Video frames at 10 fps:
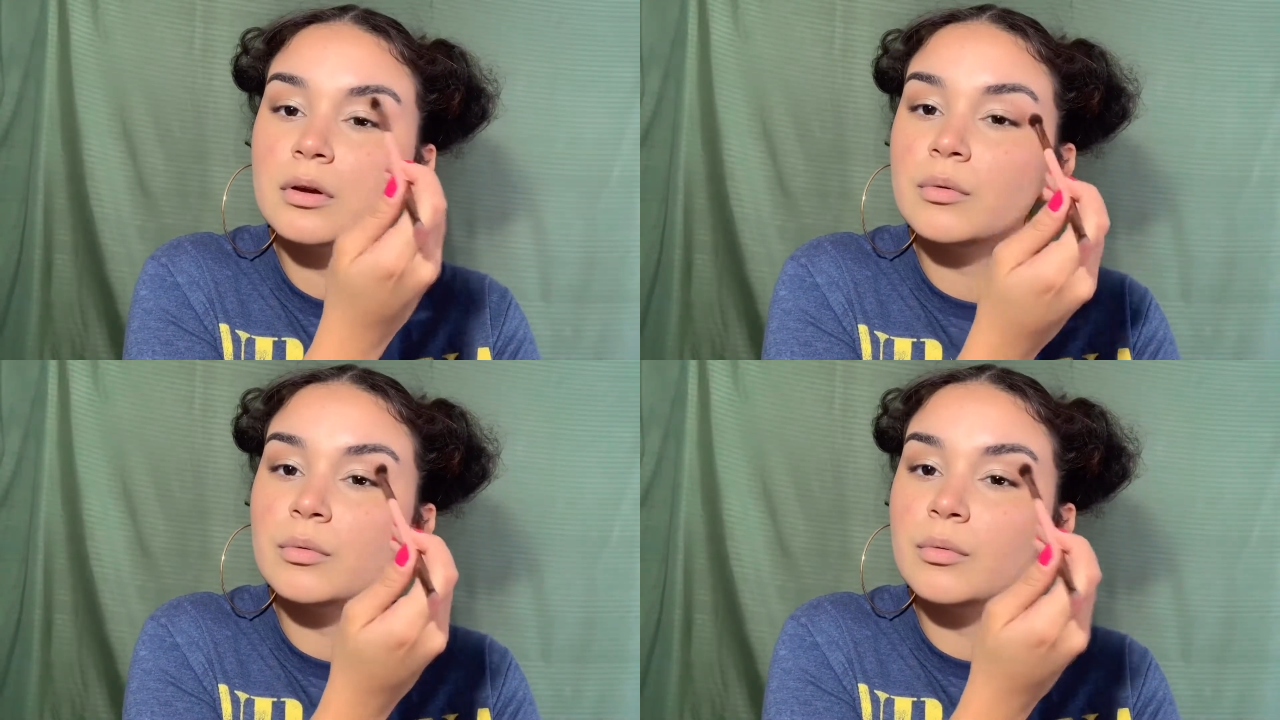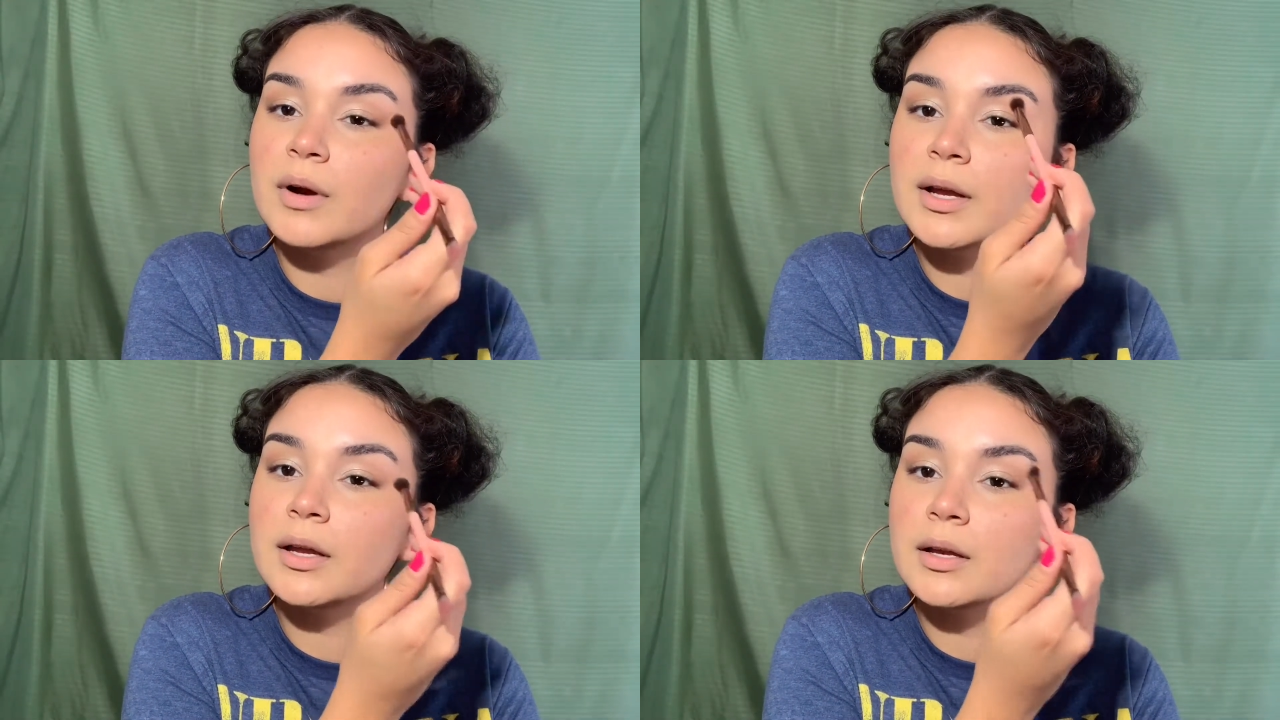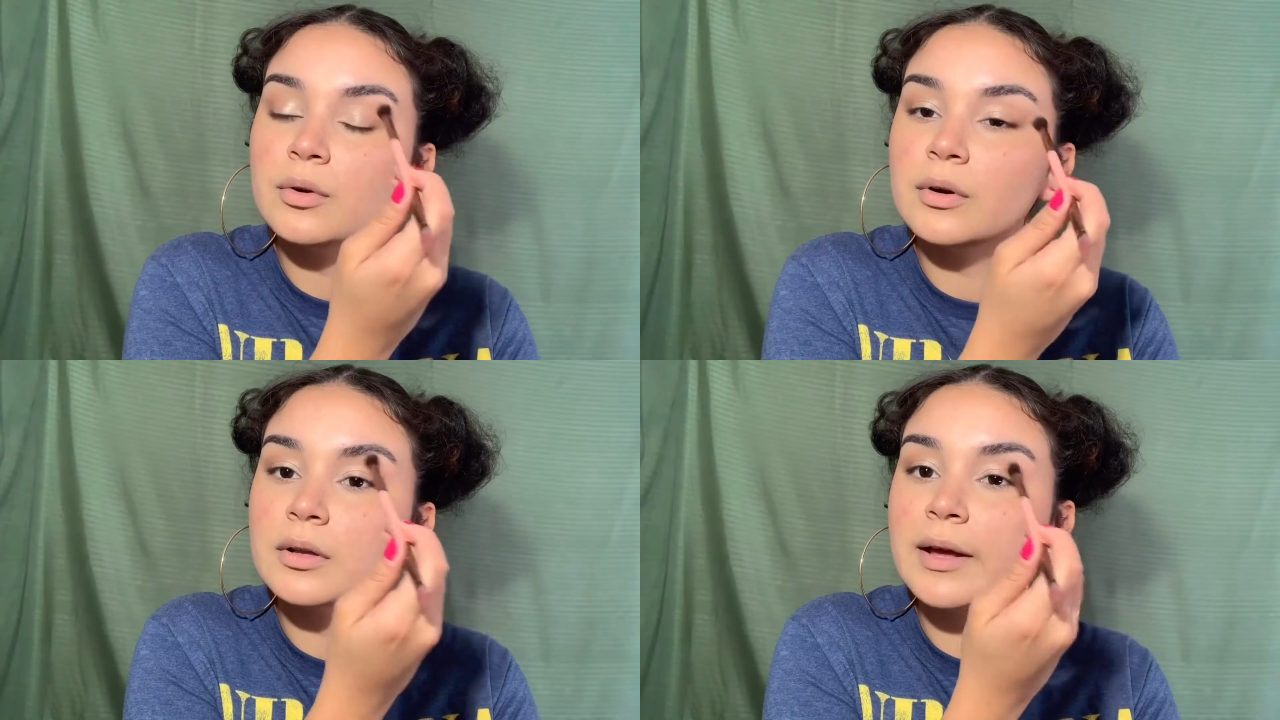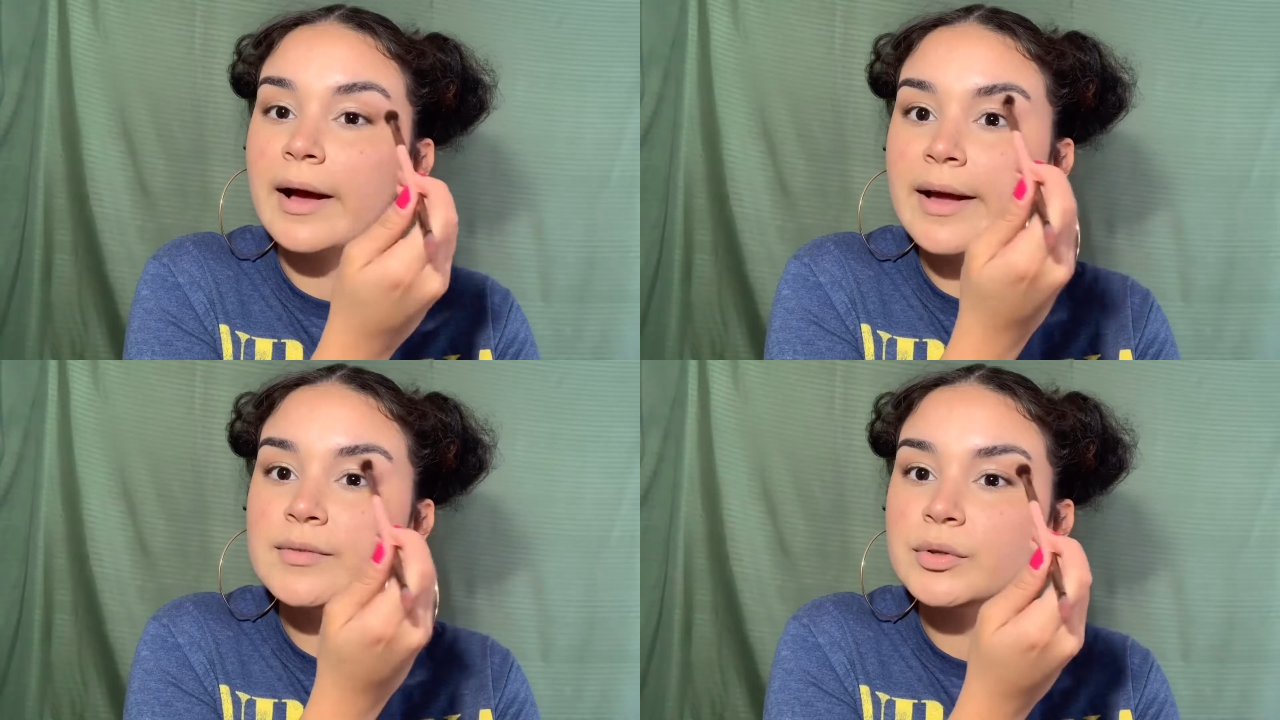white or
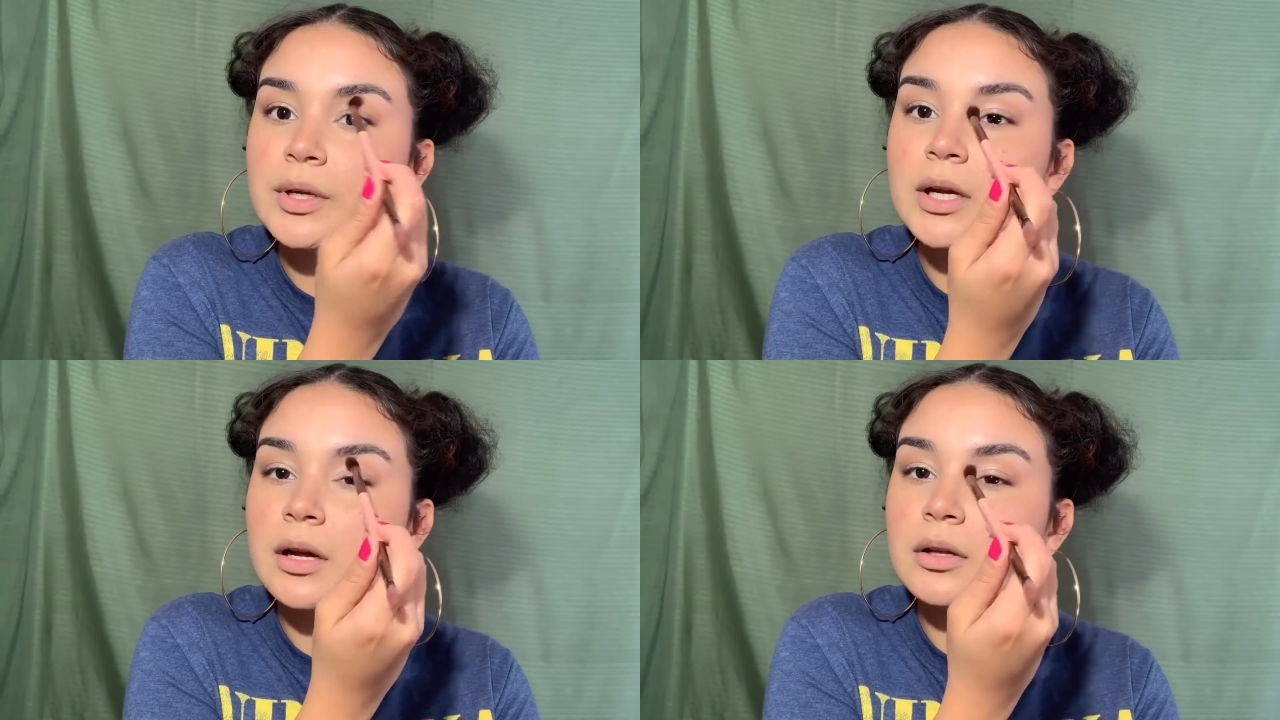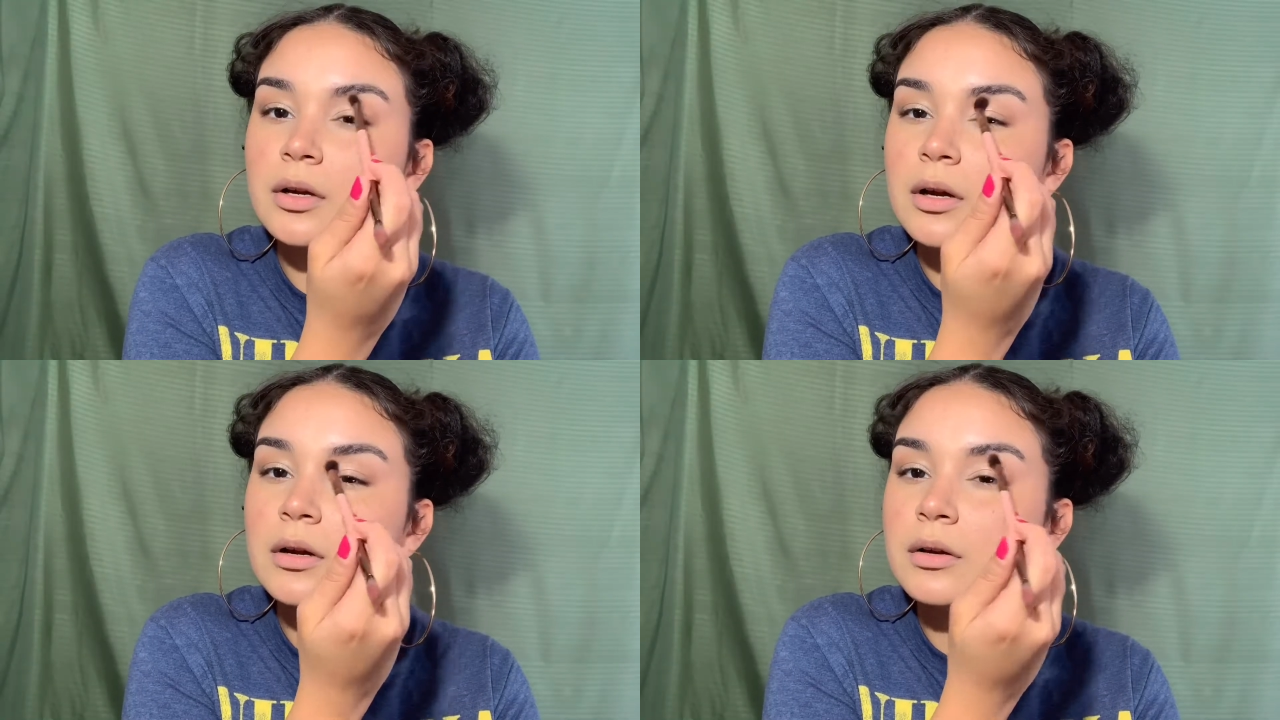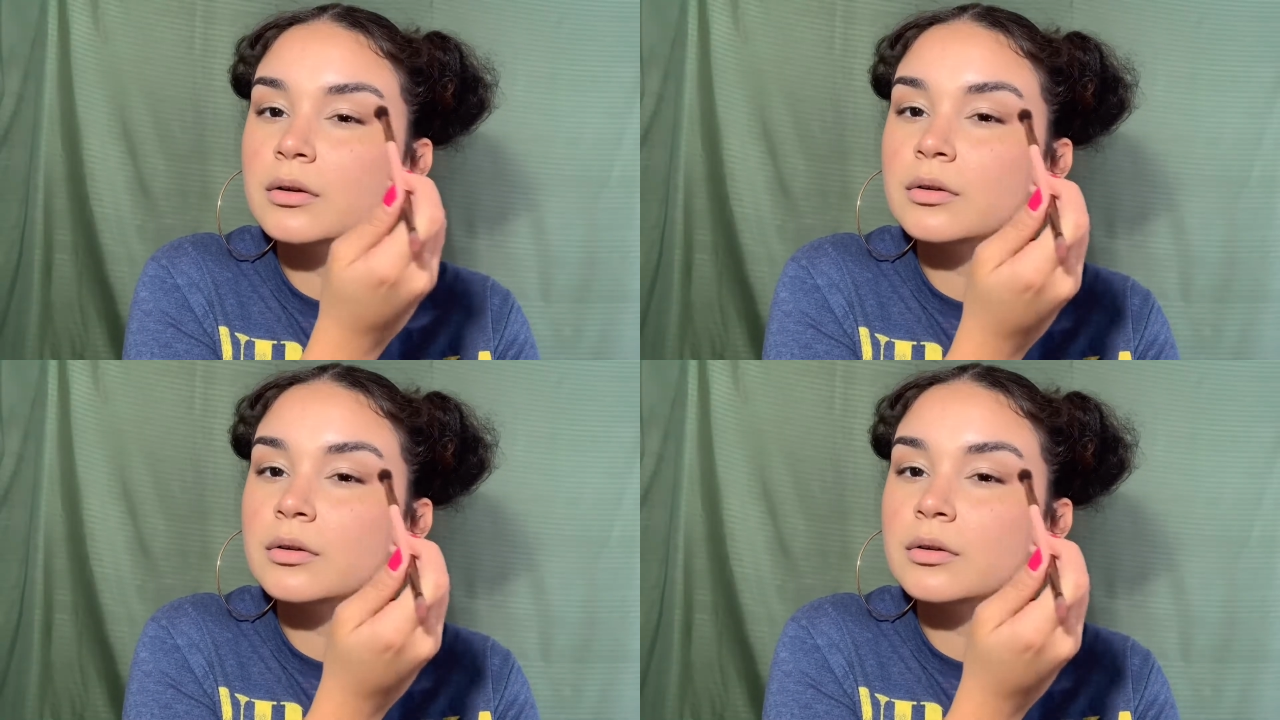like ivory color